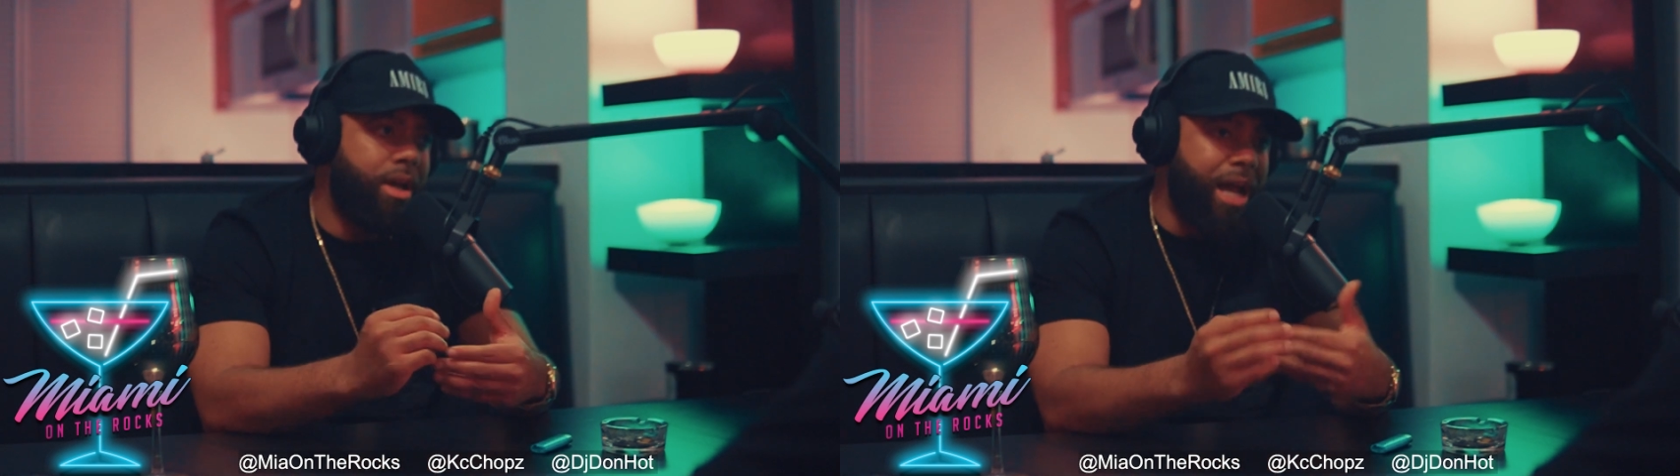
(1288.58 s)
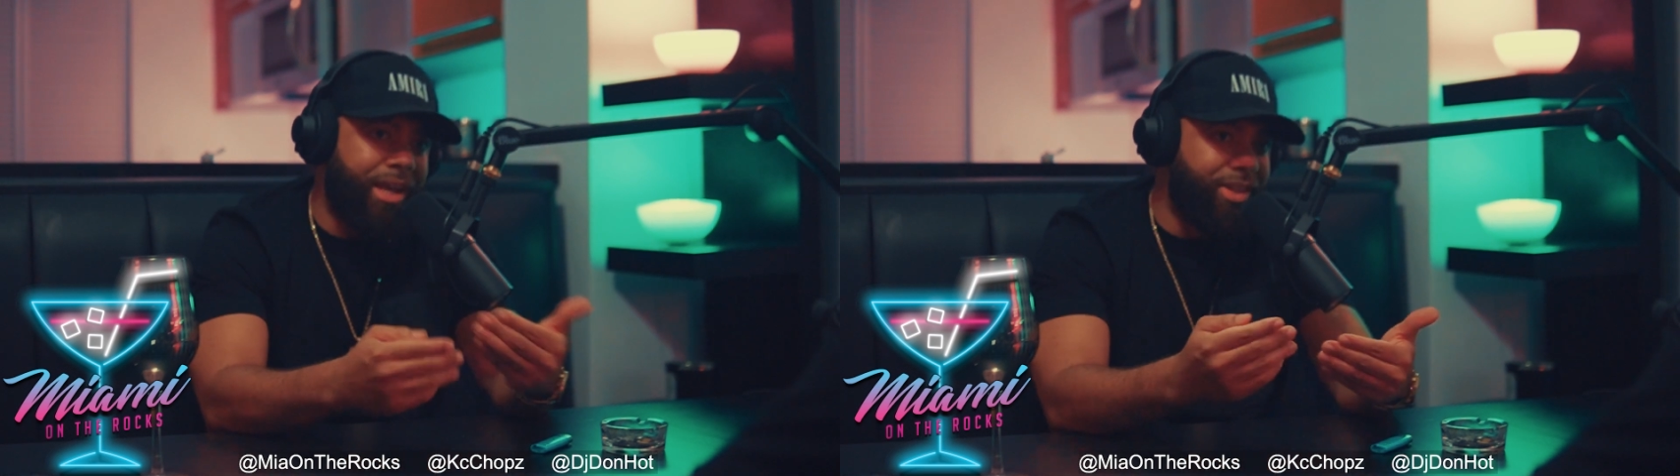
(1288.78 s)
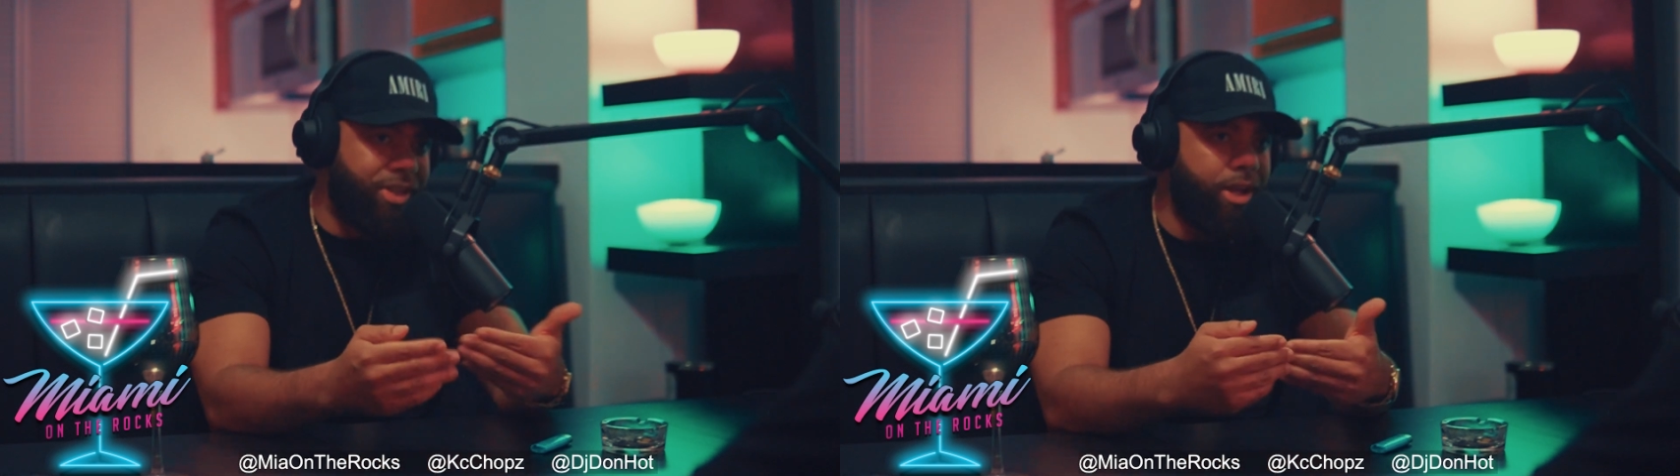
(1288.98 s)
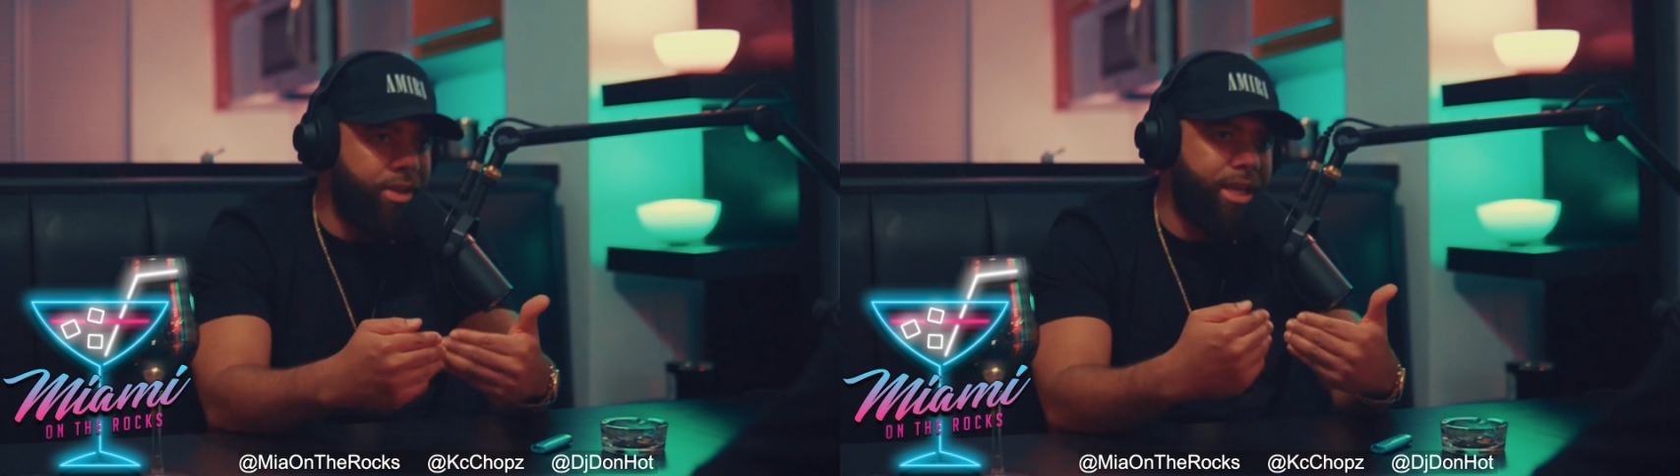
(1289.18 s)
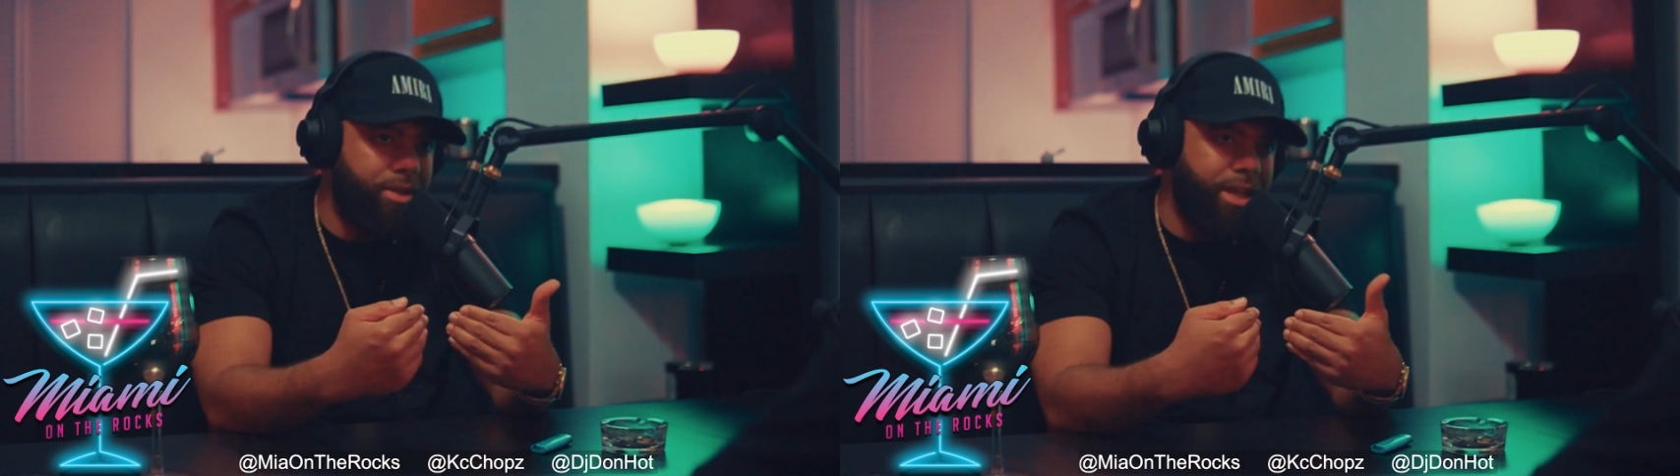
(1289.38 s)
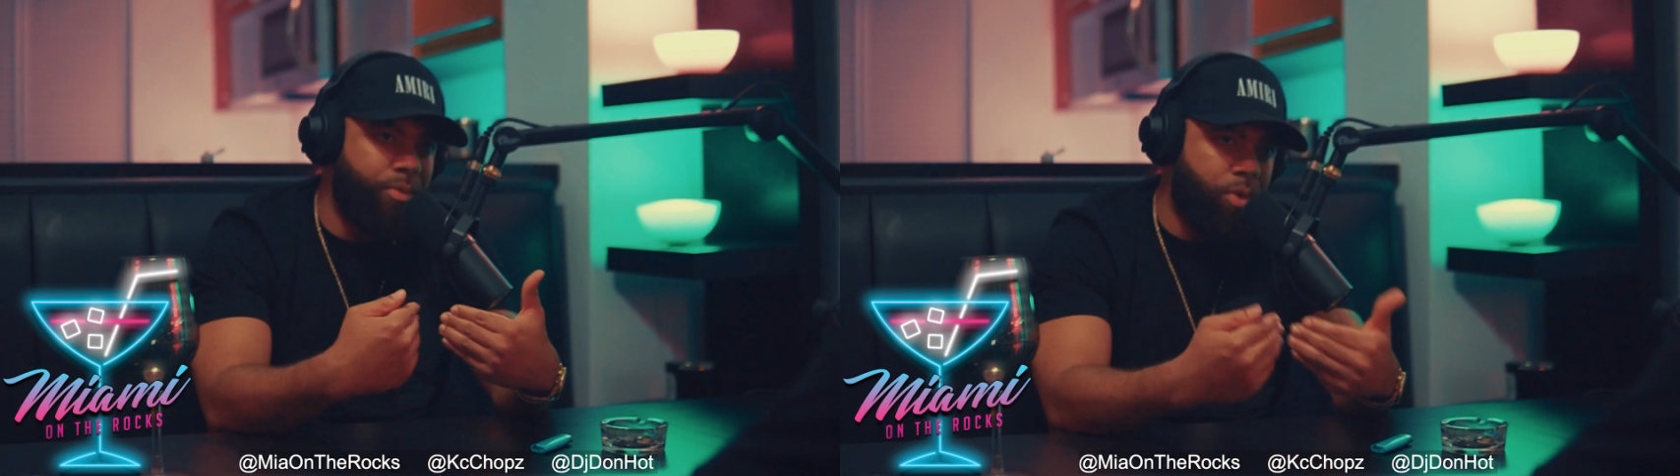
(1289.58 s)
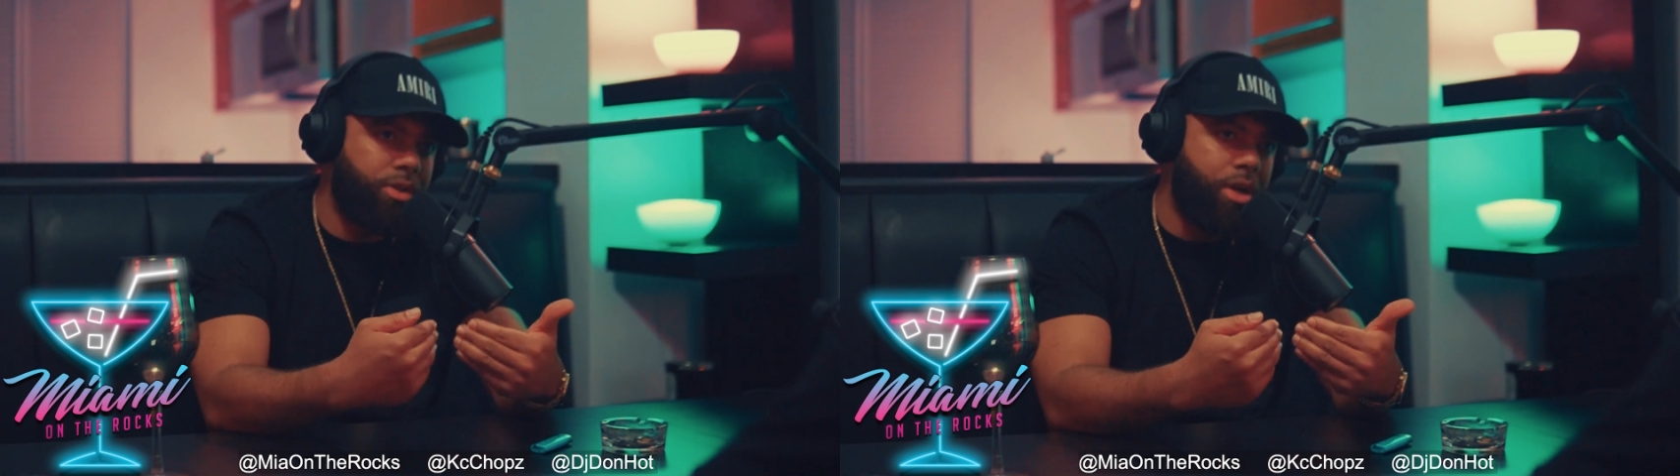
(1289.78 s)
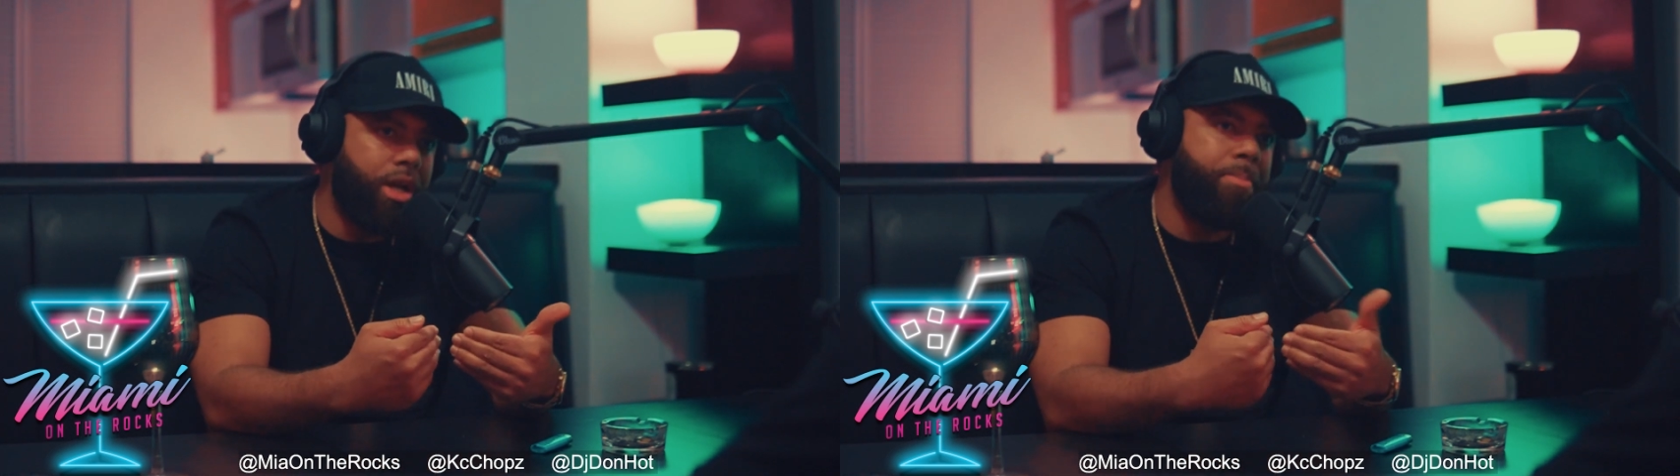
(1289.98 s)
I could tell they
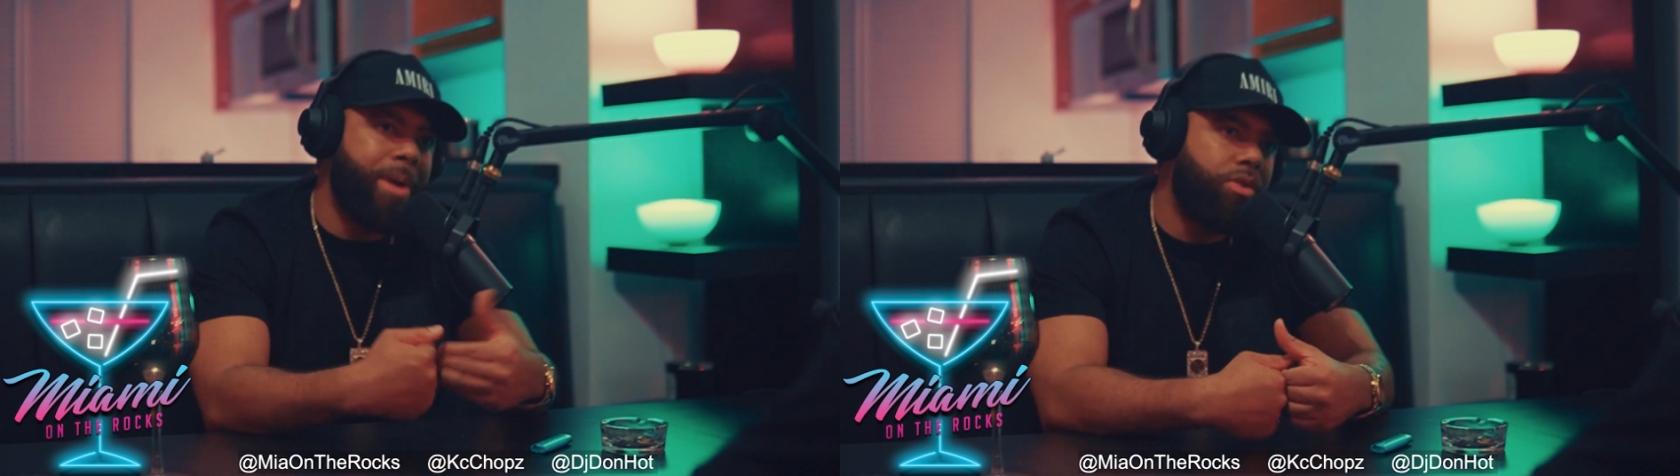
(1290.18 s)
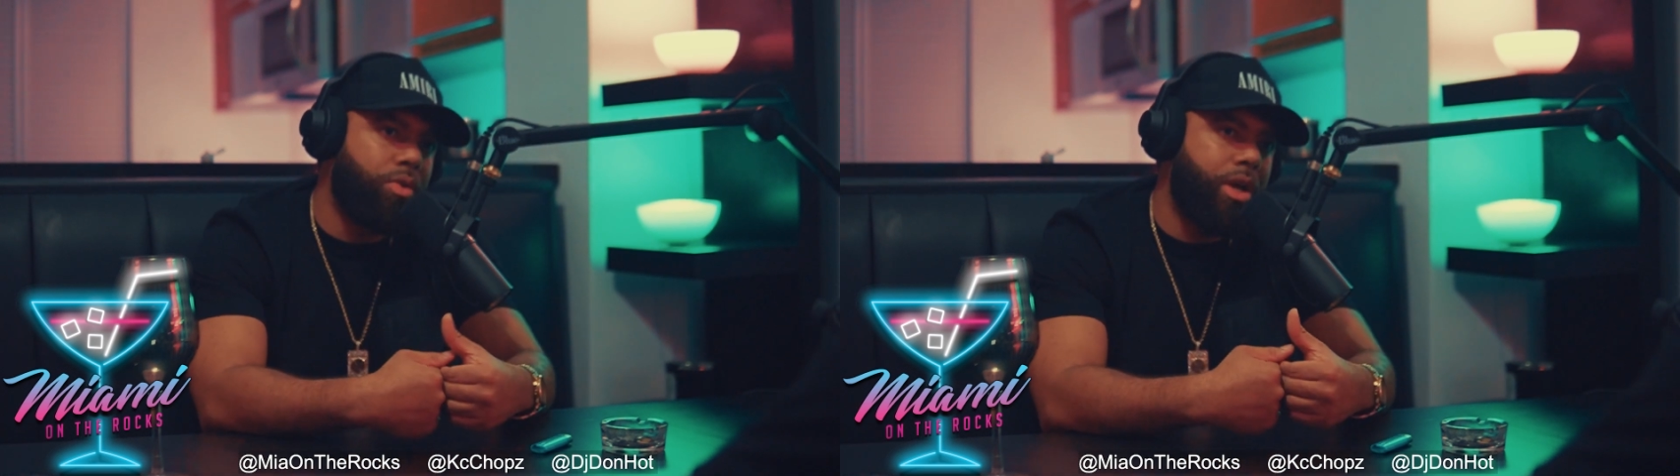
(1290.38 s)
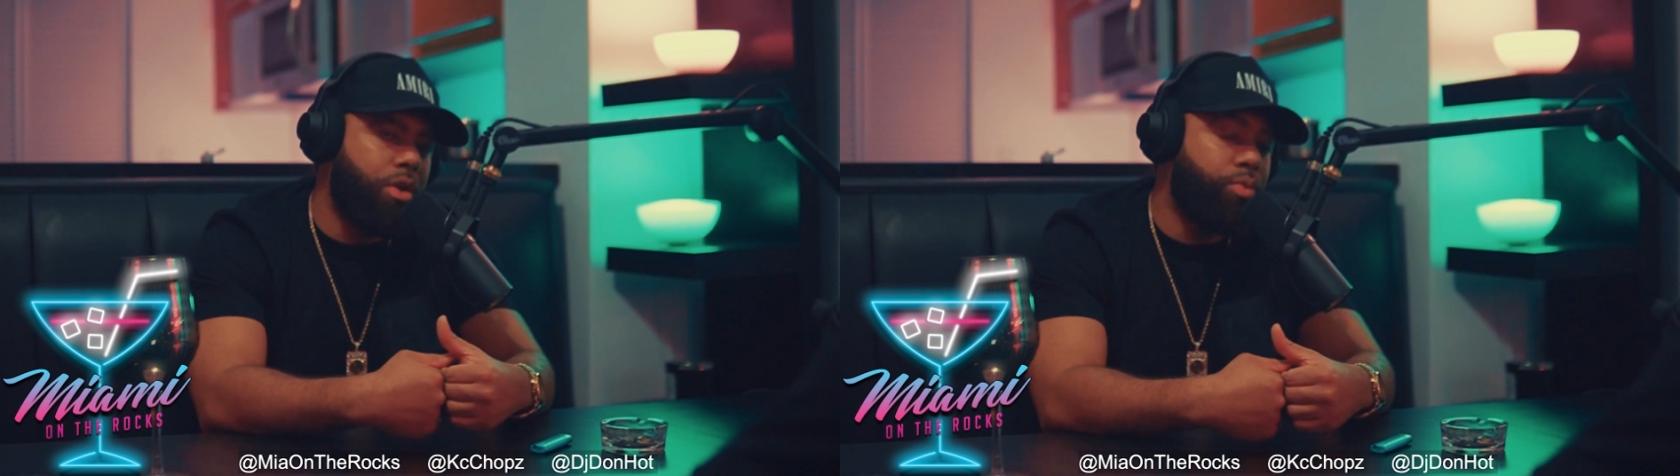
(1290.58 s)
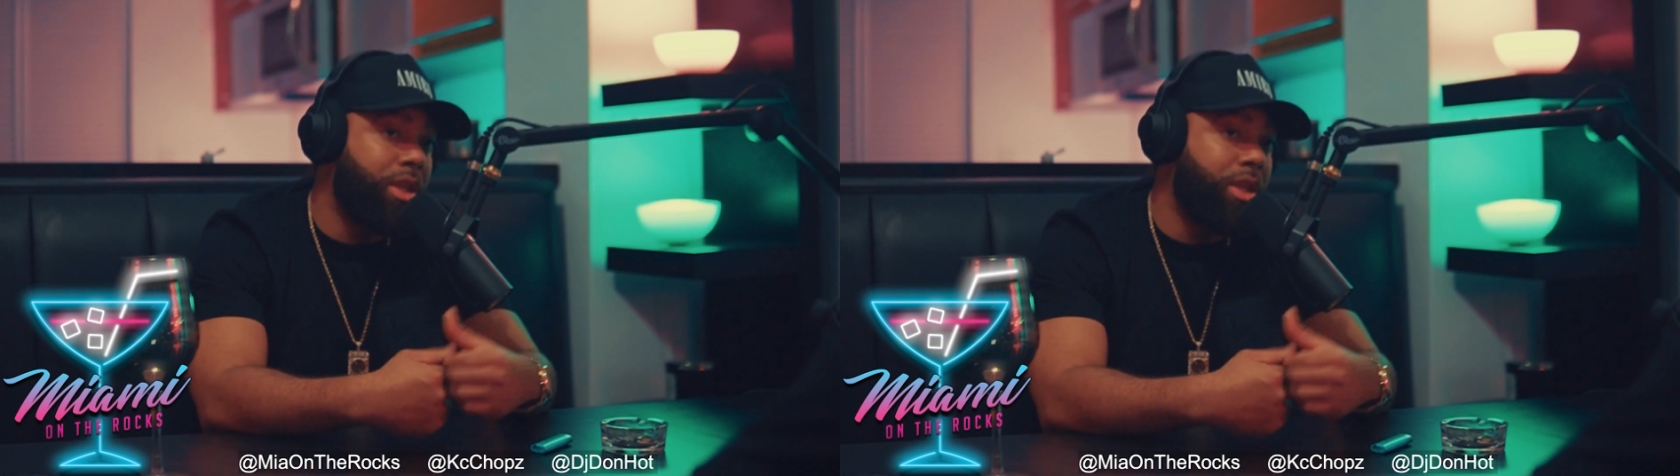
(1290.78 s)
worked on their mental health,